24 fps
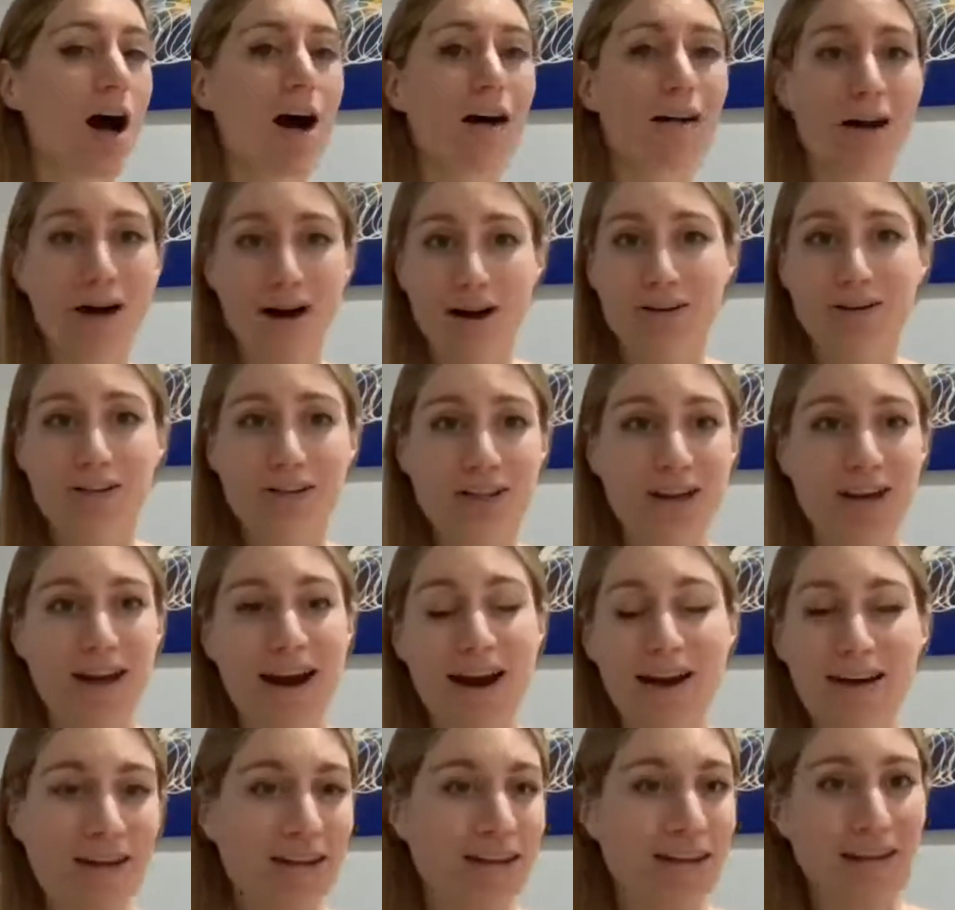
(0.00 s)
I'll answer
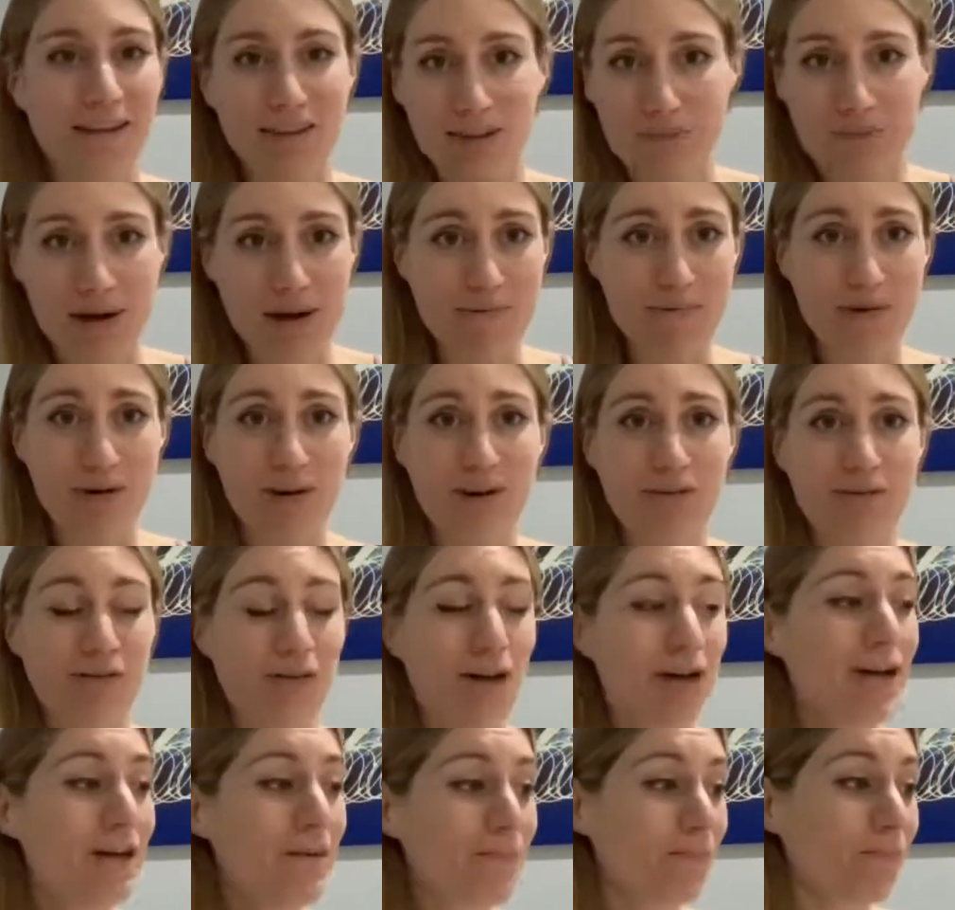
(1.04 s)
anything that people
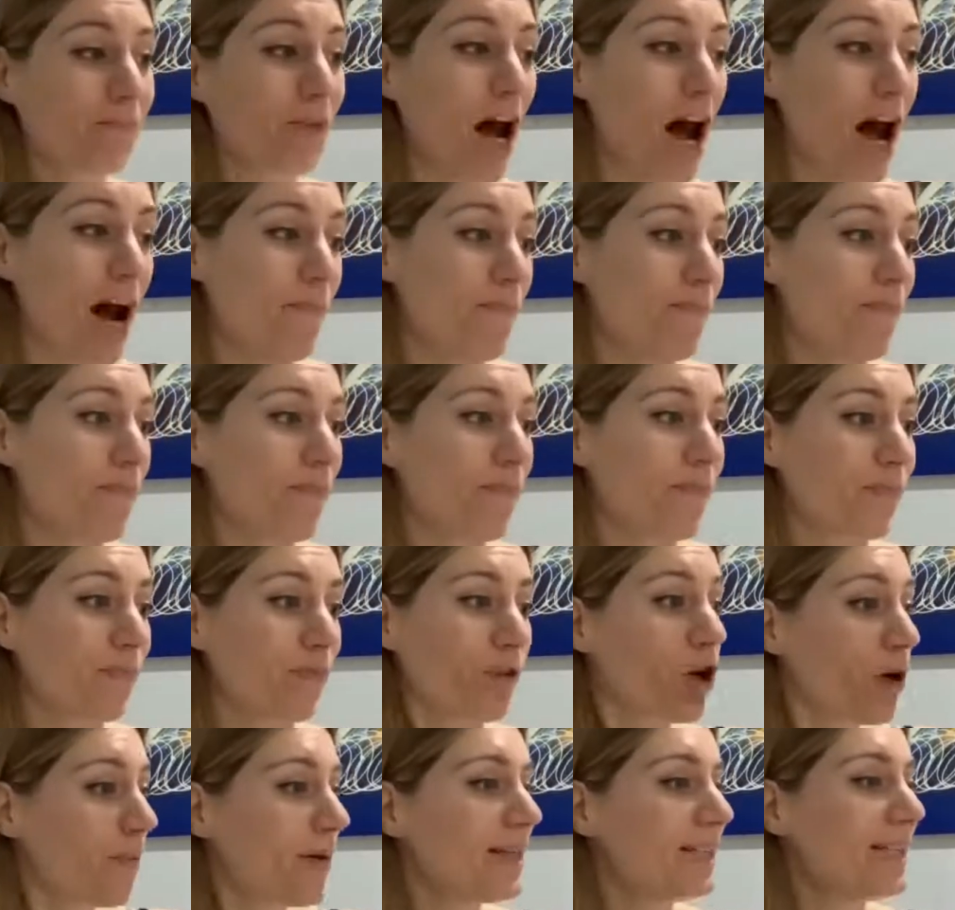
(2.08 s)
have
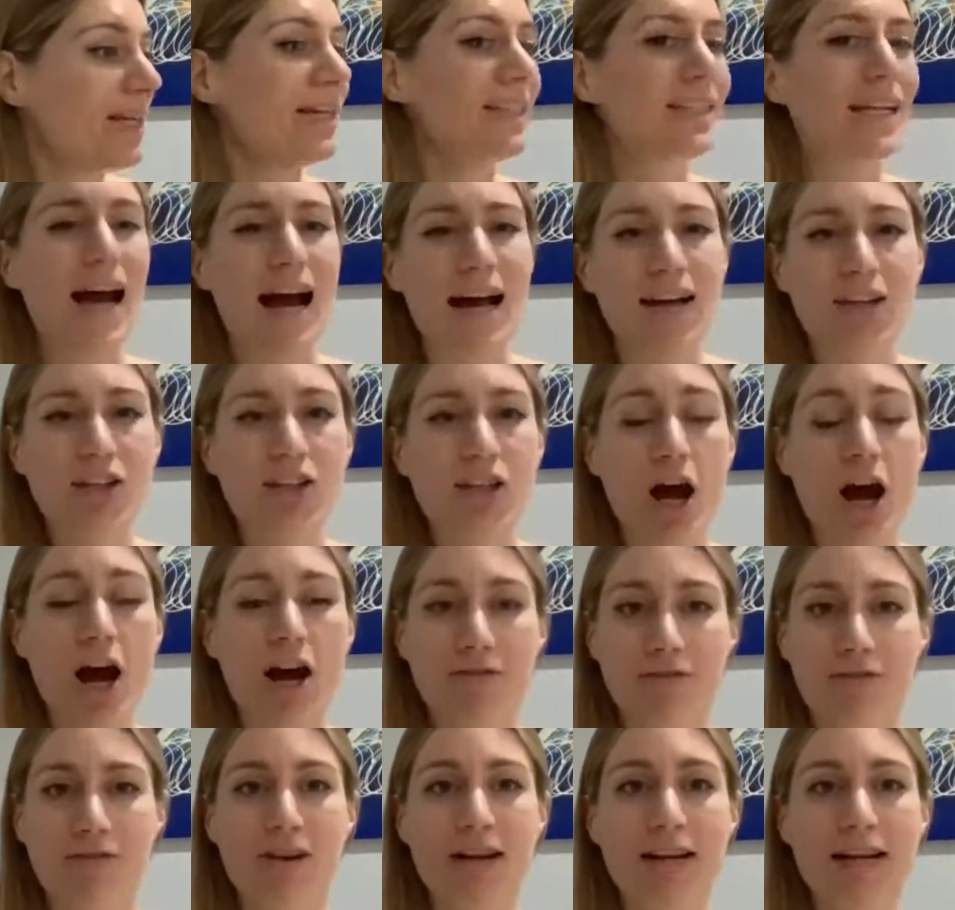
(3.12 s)
commented and
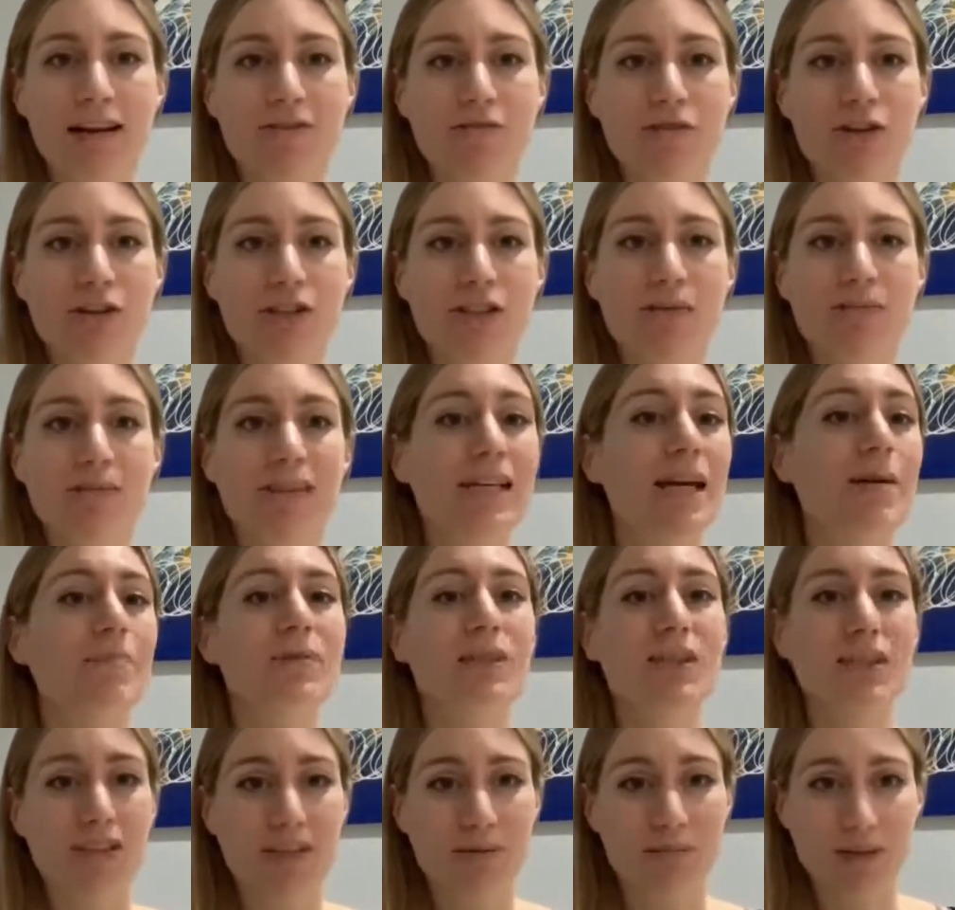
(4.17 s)
hopefully give you some
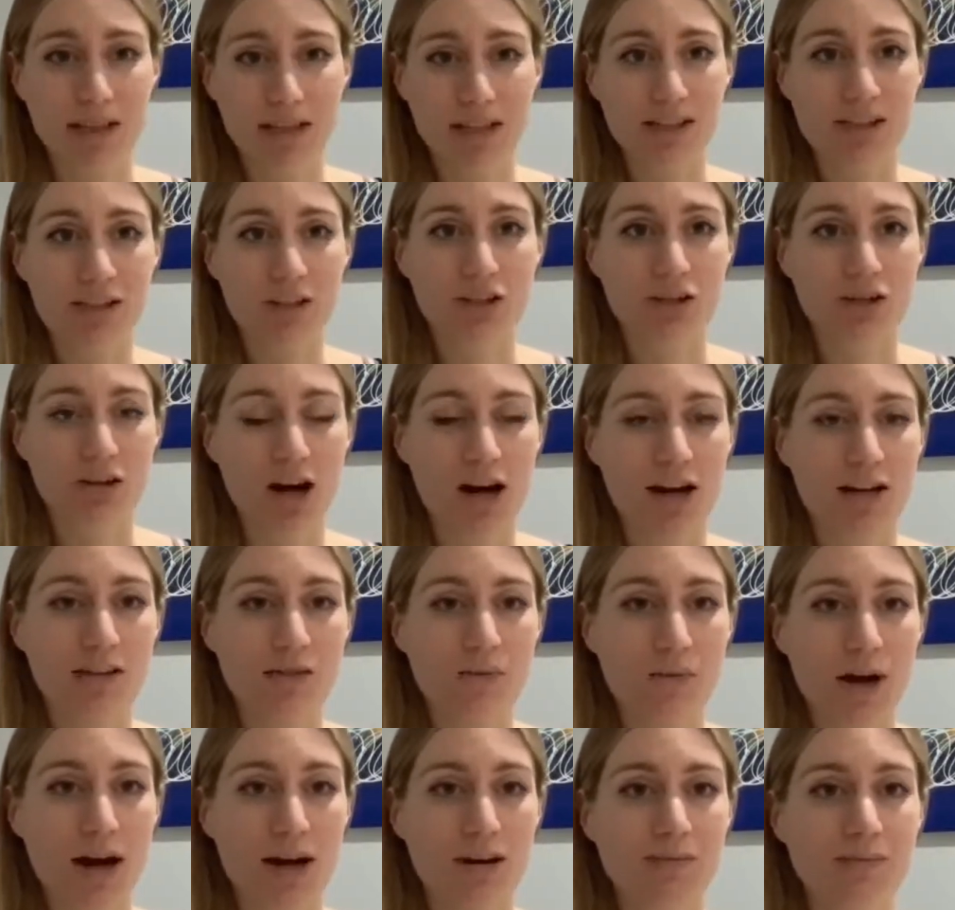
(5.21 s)
tips and some things to try
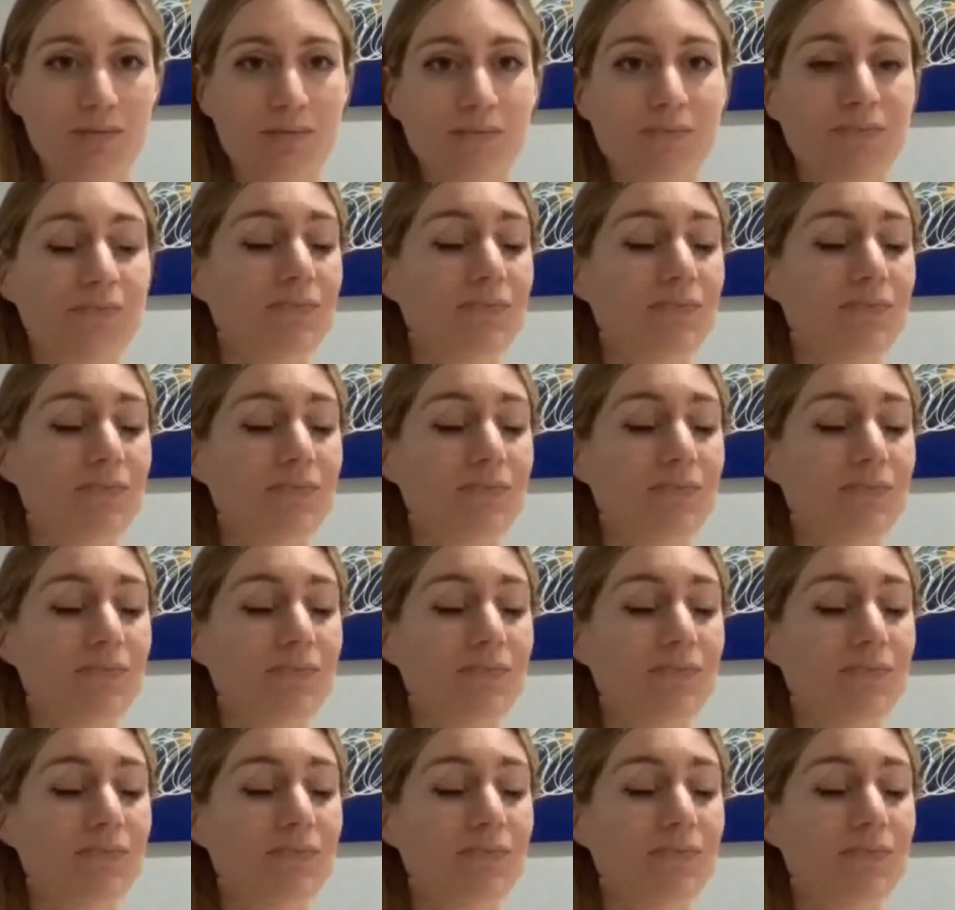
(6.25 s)
as well.